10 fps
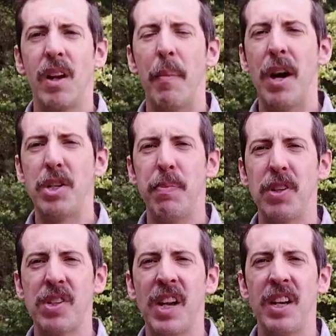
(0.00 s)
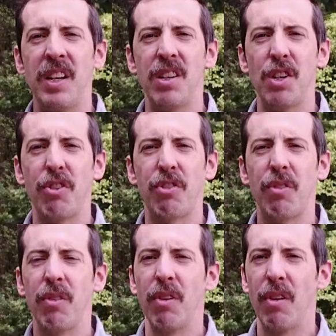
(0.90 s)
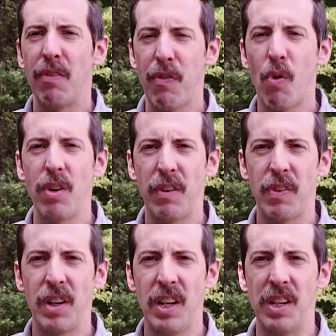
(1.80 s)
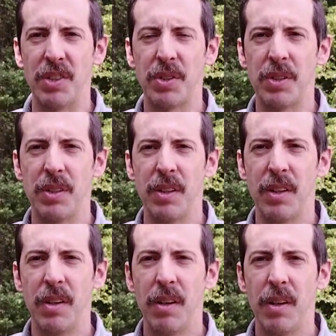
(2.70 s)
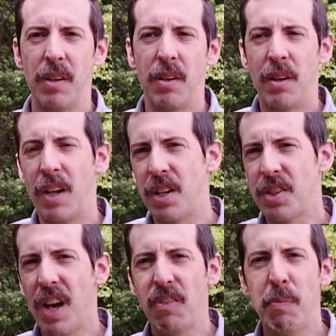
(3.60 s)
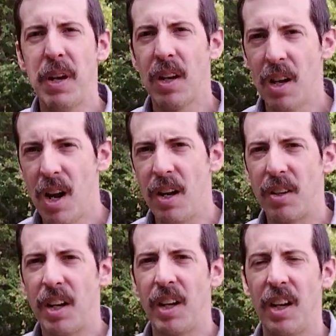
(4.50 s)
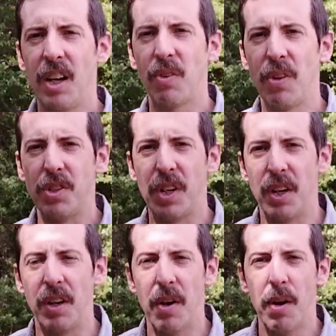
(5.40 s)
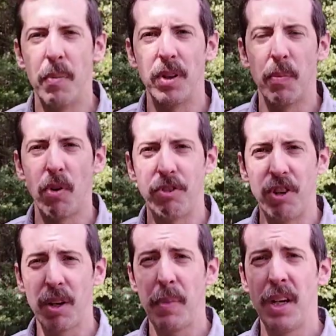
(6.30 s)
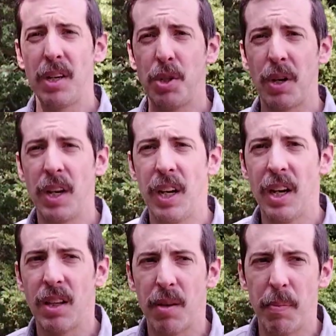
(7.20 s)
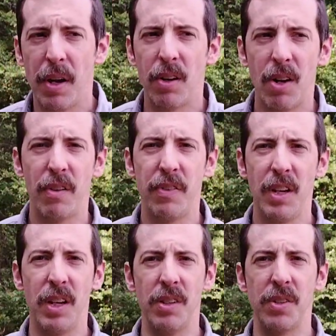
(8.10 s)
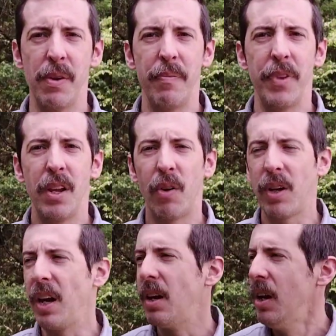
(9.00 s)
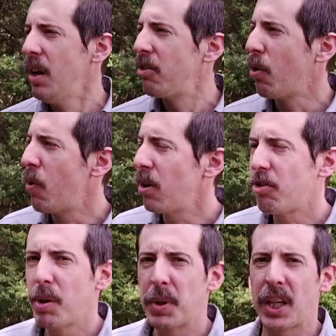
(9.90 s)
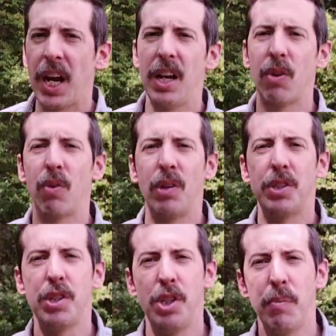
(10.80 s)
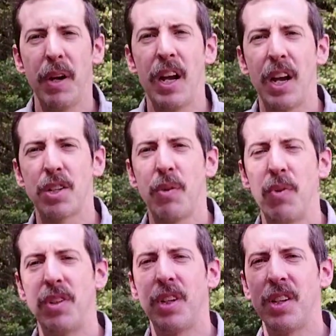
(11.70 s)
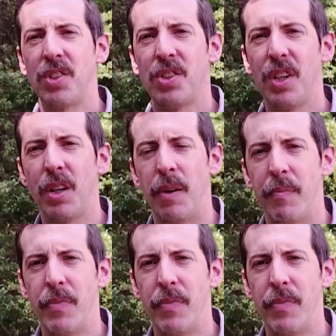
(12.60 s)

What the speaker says: imagine busting that into just 4 different lists. It doesn't have to be a lot to get an increase here, but the more segmented you can get it, the better off it is. Okay, so what are some of the categories that you may actually want to consider